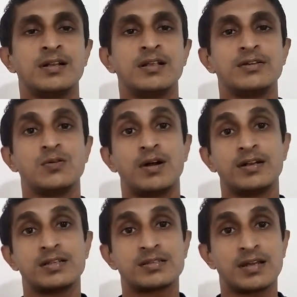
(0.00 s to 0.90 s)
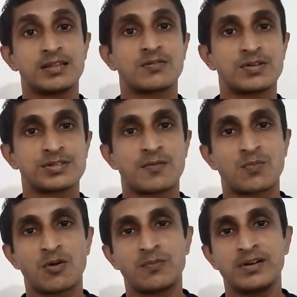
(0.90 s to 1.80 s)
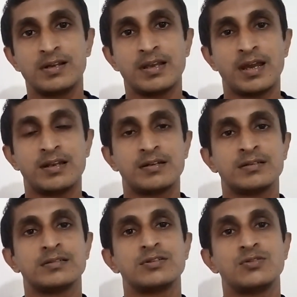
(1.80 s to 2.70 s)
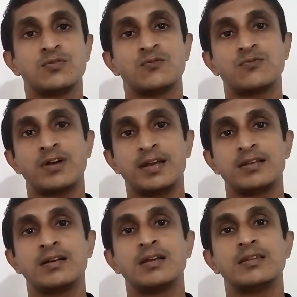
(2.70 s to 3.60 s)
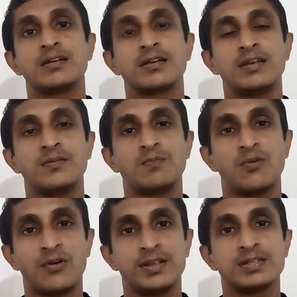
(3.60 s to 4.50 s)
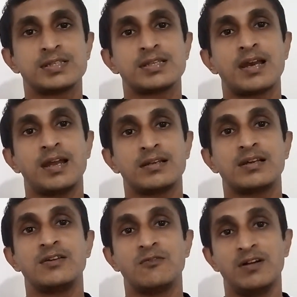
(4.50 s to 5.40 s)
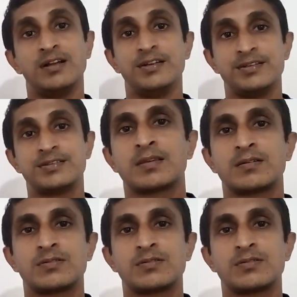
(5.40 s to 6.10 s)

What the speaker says: you understand the question properly and you find the key points and keywords.